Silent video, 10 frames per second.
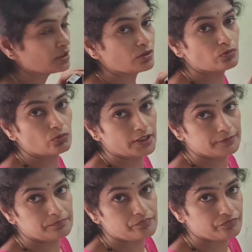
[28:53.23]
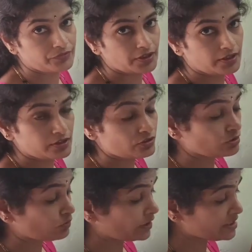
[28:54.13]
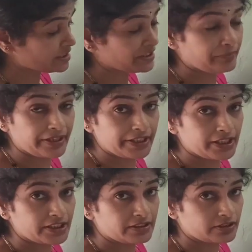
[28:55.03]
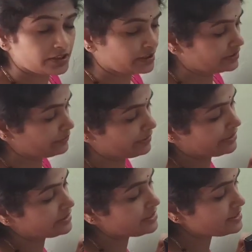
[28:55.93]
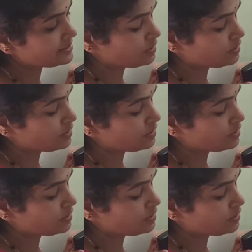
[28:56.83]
1. So, what is the remainder? The remainder is